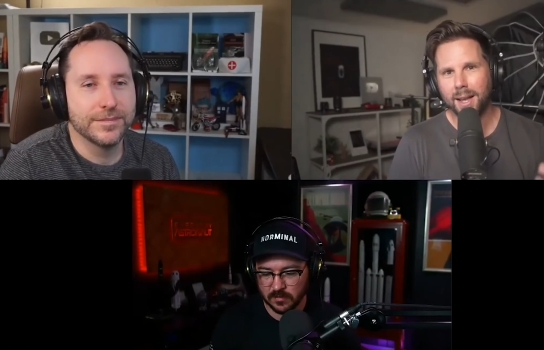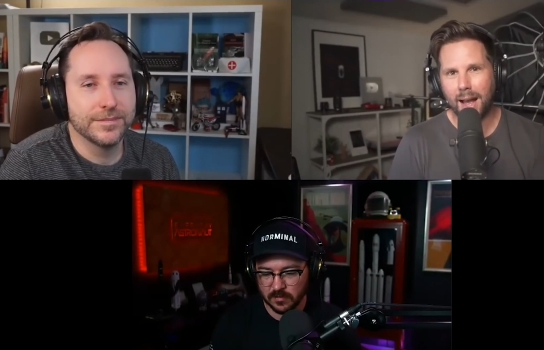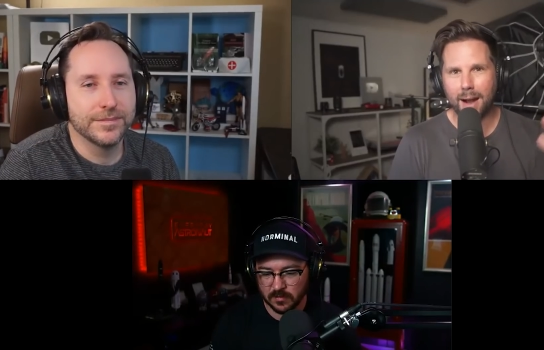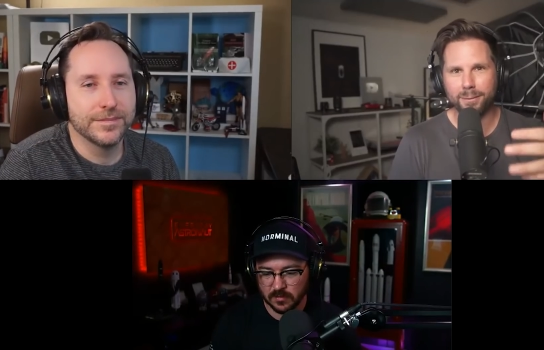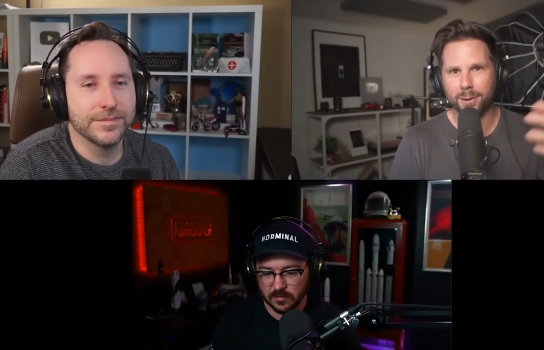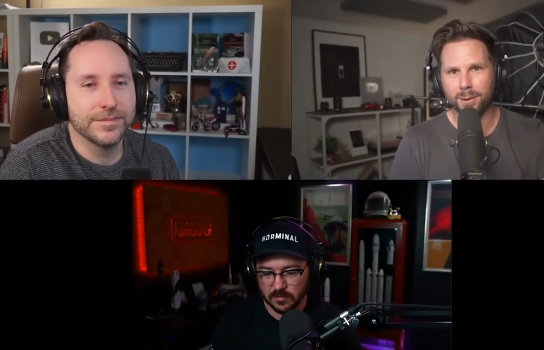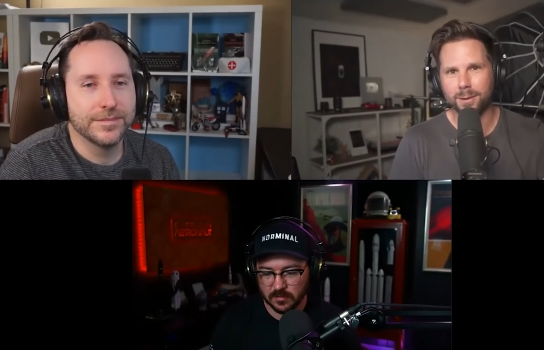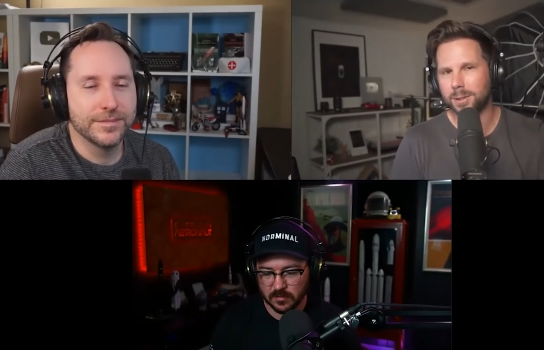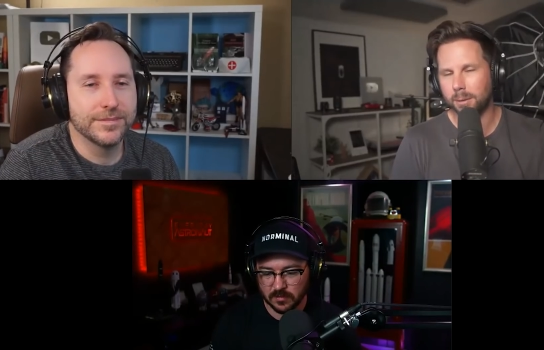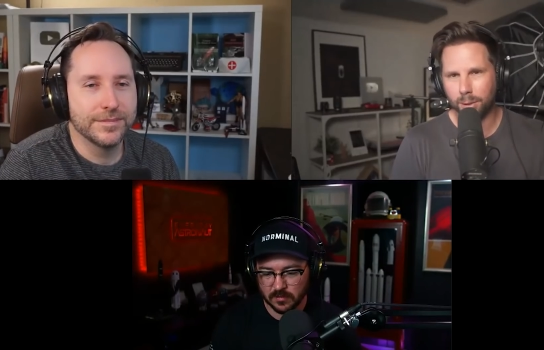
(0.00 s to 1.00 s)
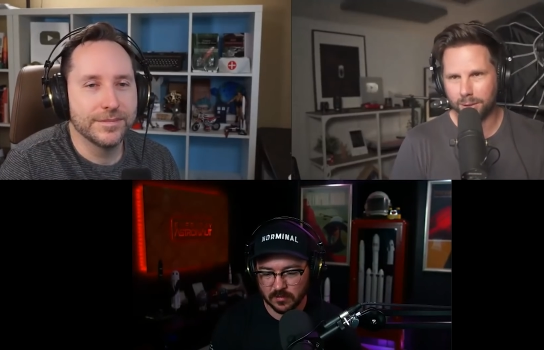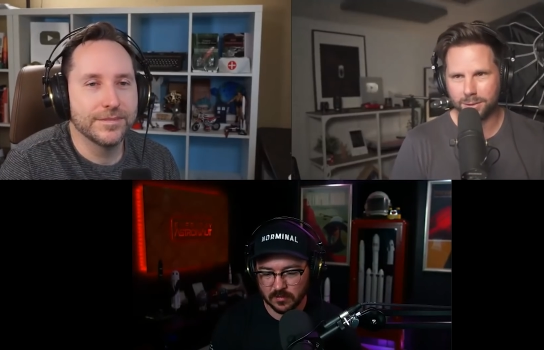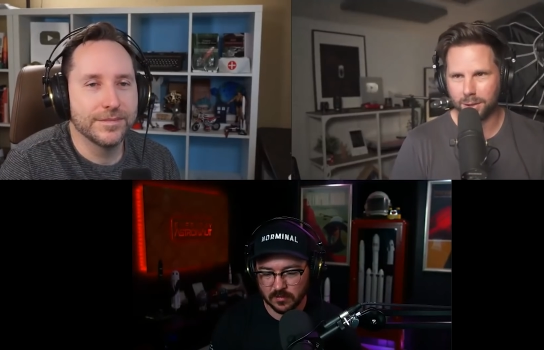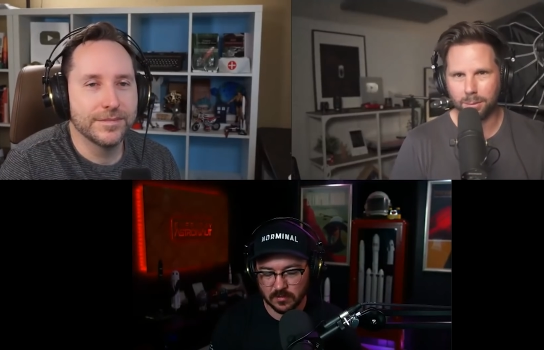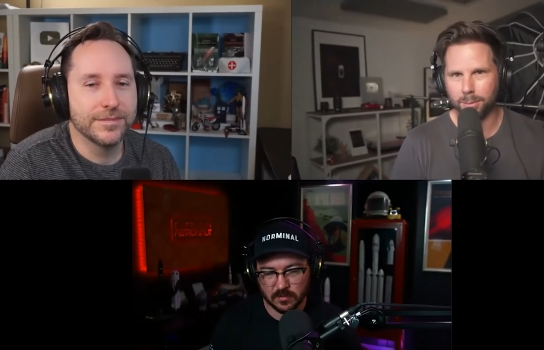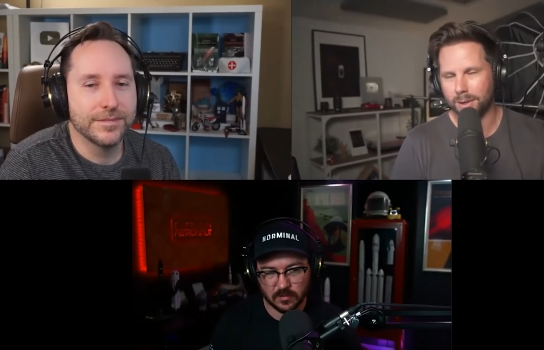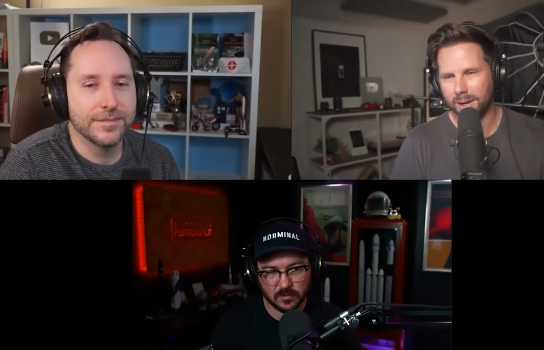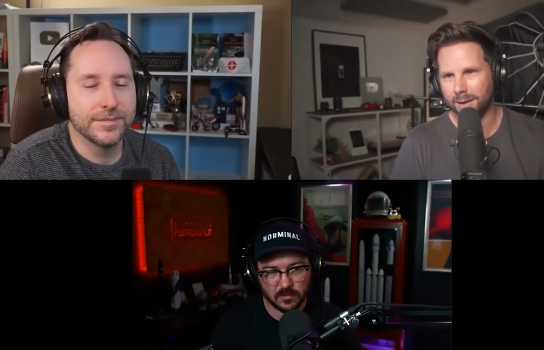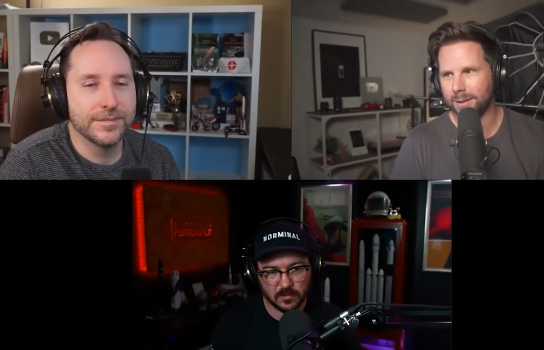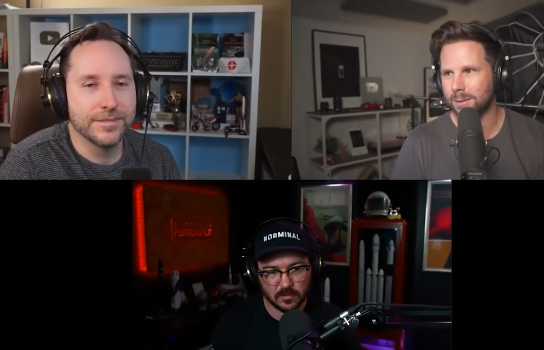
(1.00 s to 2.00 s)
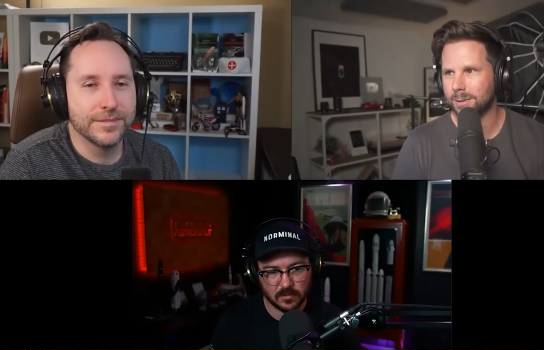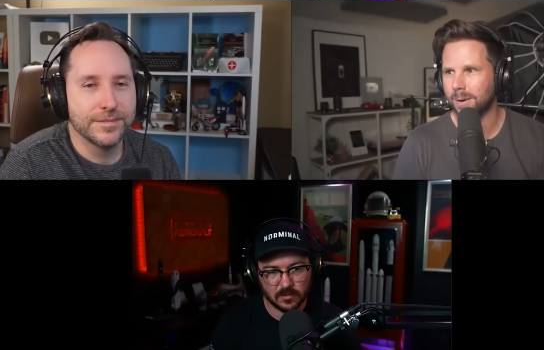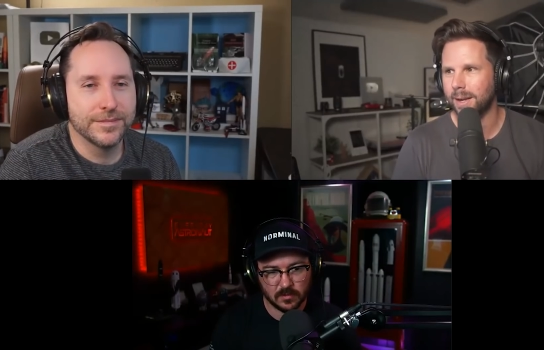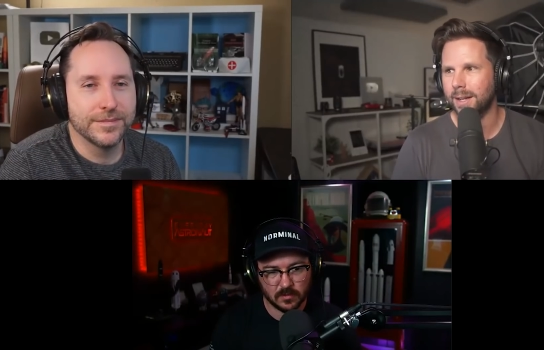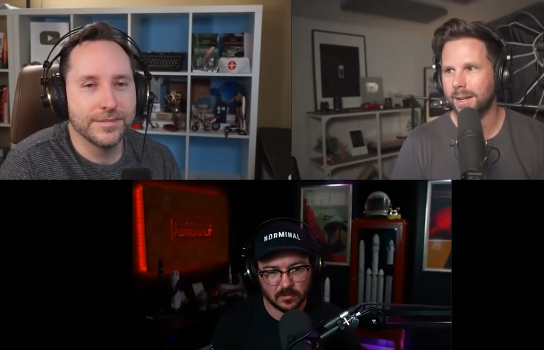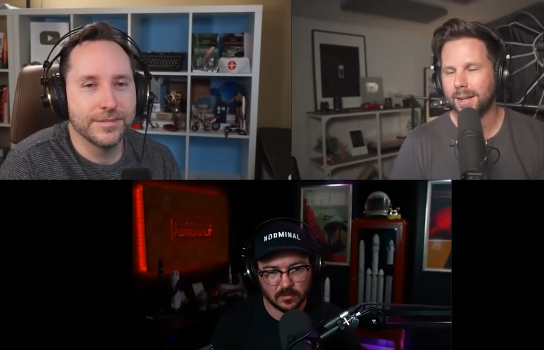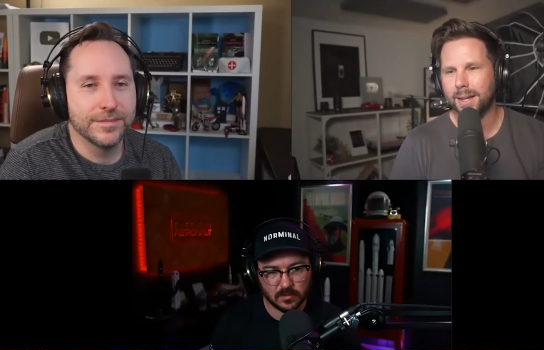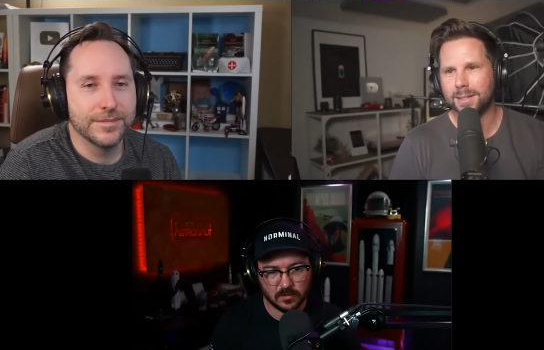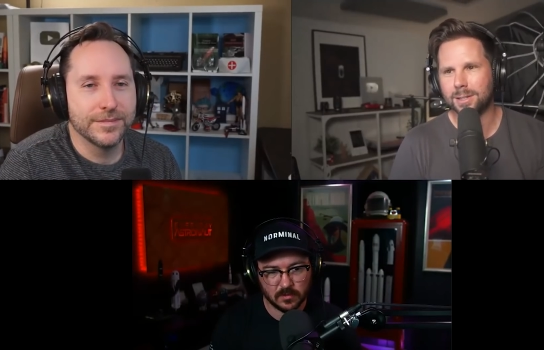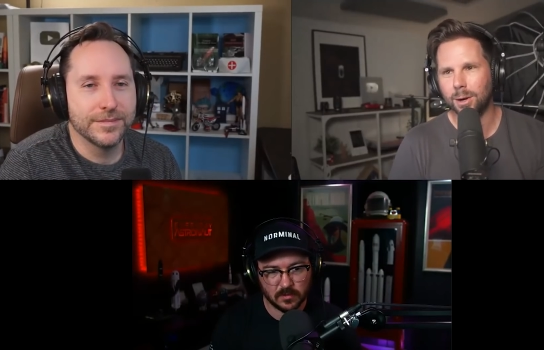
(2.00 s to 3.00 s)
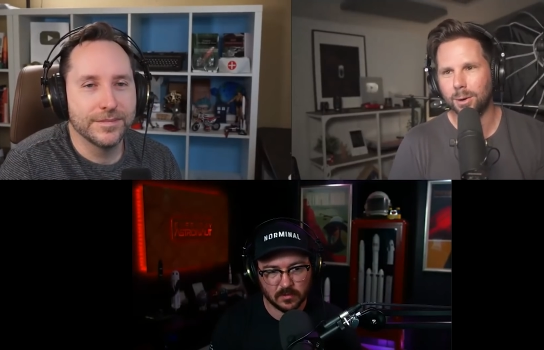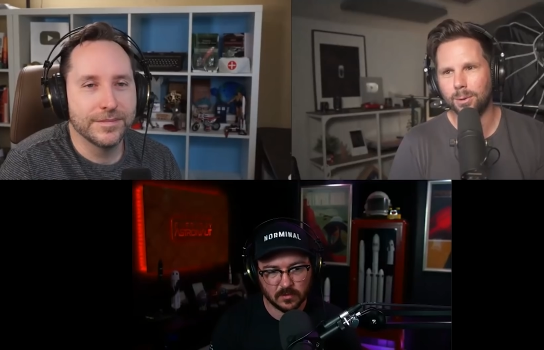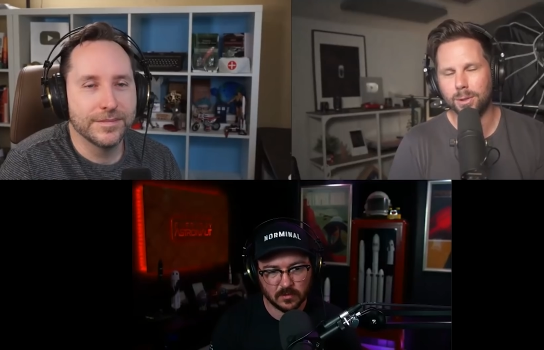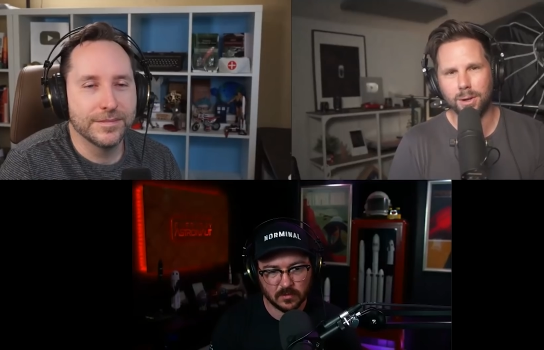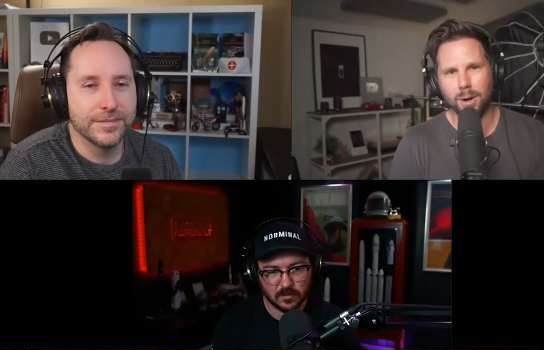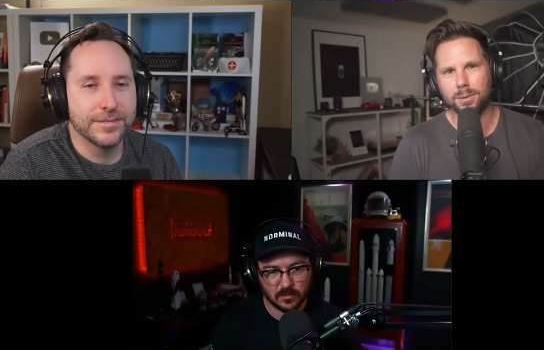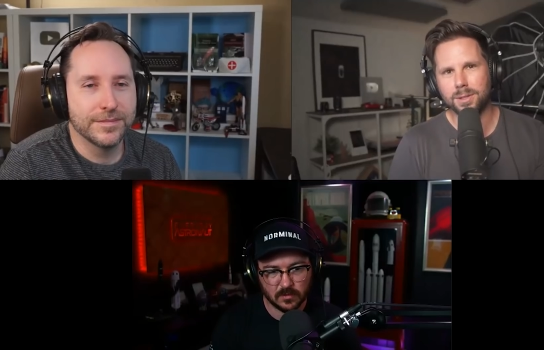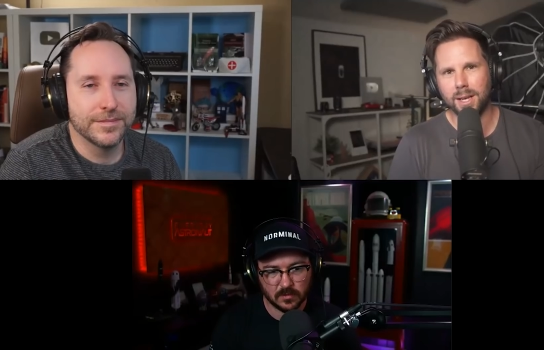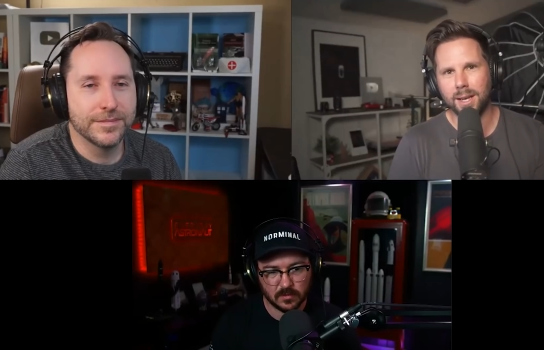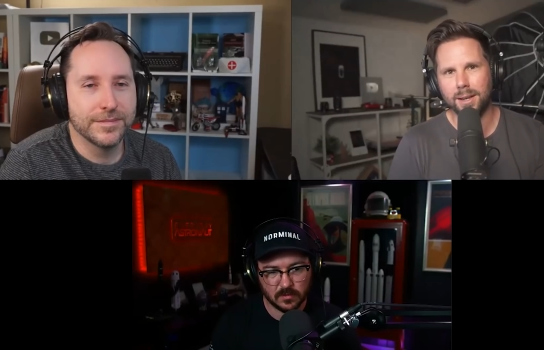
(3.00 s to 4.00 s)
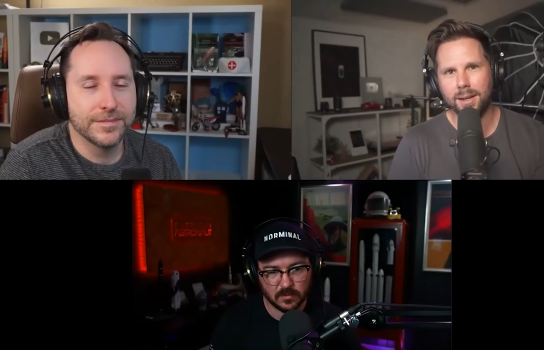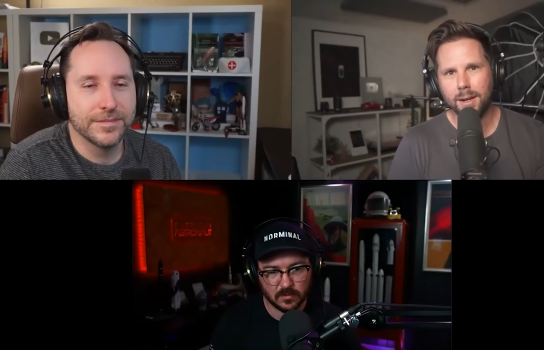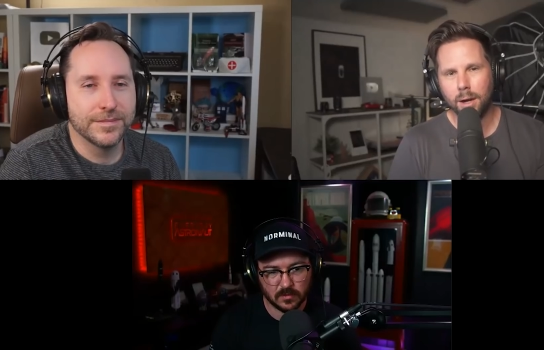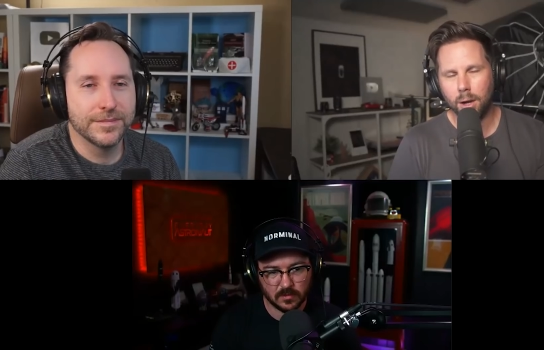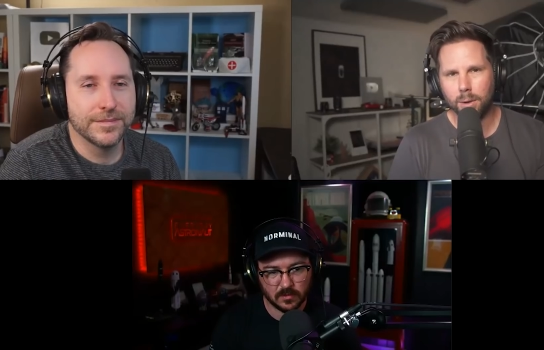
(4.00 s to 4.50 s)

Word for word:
Speaker 1: after jungle jungle book characters right and so you don't say oh